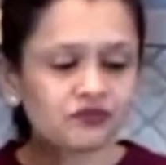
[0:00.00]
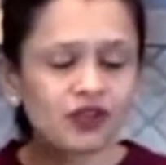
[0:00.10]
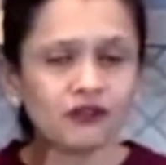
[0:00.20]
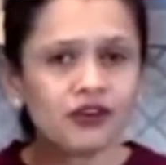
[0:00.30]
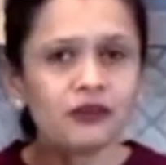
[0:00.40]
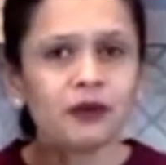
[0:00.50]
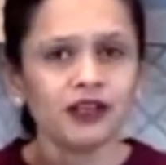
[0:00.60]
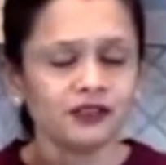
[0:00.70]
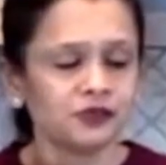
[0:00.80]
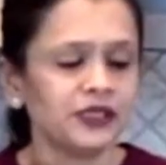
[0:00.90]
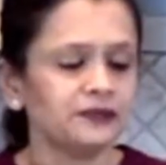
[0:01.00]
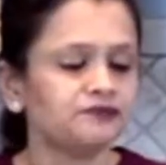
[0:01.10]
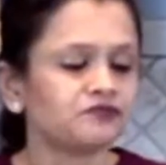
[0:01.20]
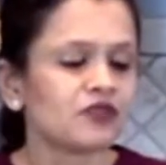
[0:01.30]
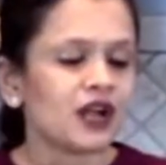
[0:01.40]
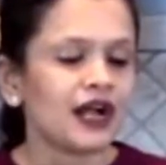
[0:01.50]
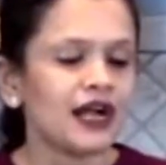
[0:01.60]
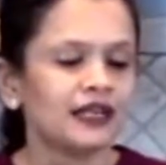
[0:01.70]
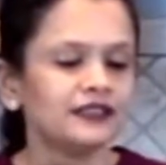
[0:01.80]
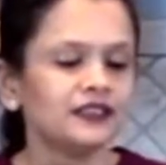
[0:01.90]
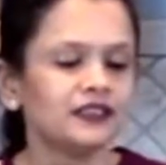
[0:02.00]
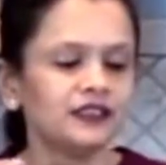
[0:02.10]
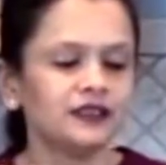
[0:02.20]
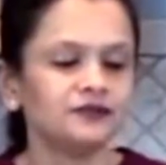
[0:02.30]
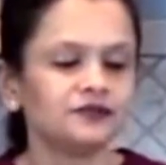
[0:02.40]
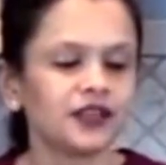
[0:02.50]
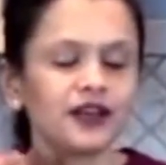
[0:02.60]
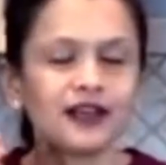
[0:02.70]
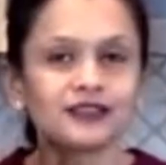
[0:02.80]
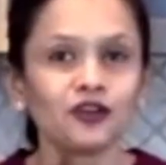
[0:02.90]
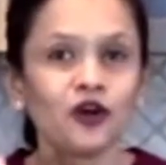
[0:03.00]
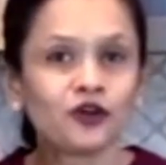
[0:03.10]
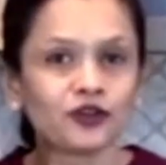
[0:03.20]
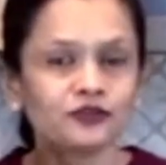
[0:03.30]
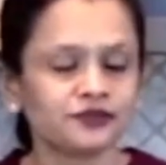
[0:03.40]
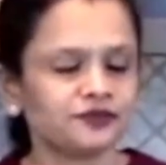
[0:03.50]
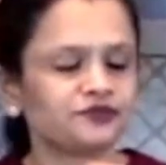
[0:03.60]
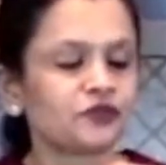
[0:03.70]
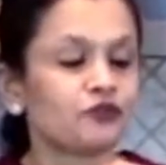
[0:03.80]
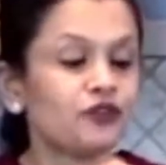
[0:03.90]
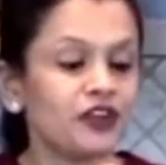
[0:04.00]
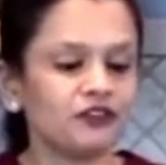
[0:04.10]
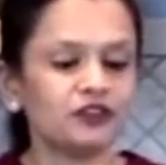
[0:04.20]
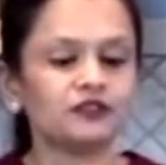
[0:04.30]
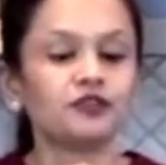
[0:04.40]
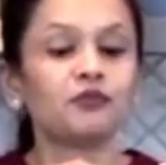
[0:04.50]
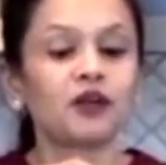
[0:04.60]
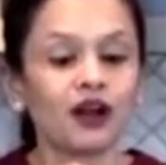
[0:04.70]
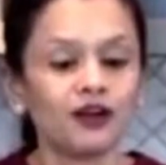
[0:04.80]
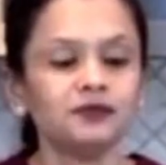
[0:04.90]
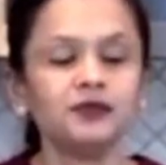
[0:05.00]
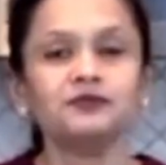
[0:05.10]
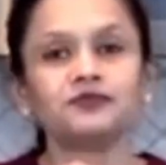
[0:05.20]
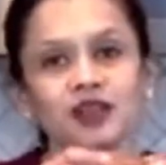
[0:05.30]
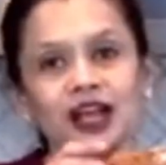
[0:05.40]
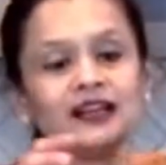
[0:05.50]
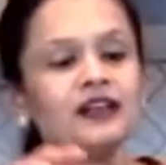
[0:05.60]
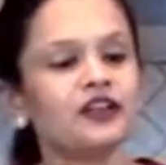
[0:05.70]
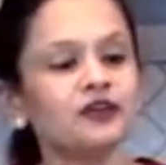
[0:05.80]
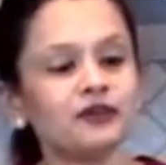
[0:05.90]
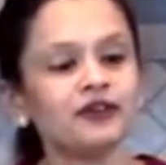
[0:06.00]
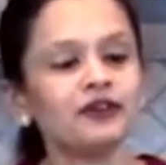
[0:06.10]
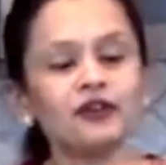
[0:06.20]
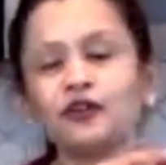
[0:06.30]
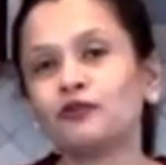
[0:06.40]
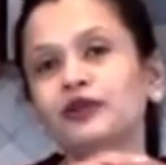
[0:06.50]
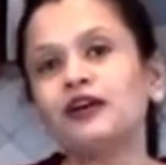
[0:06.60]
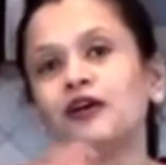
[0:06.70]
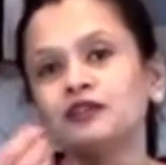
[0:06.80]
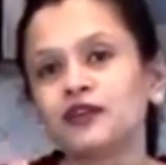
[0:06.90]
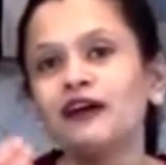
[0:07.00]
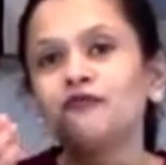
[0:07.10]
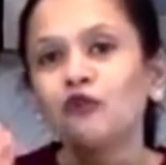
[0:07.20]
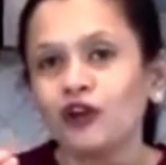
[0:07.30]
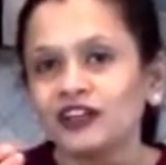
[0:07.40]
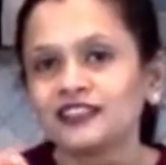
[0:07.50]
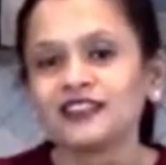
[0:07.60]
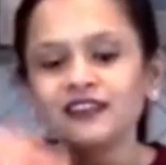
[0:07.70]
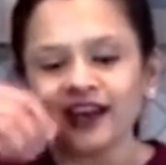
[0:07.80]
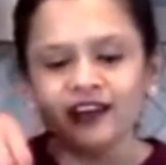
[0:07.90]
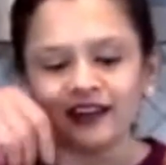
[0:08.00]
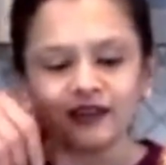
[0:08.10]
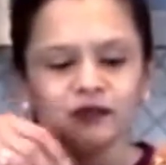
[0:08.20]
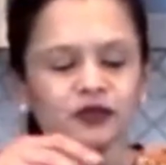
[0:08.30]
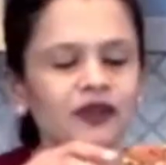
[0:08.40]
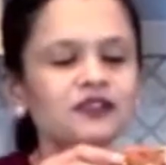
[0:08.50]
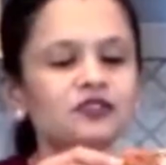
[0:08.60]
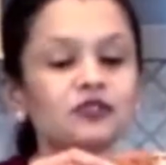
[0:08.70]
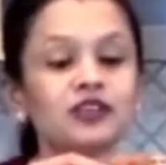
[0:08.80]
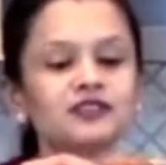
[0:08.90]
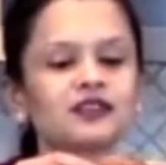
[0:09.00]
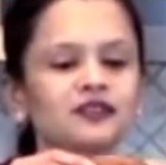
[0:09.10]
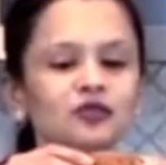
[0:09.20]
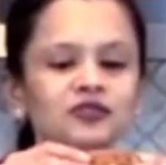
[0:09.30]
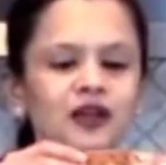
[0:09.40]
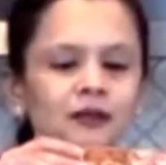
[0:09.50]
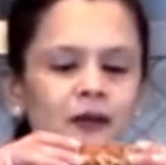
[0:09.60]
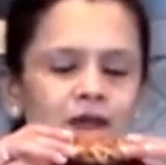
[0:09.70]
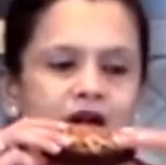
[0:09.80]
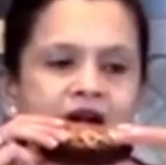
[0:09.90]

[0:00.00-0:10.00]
very mild sweet, and it has a lot of flavor from cardamom, and you know we also have walnuts in there in between, so those come up.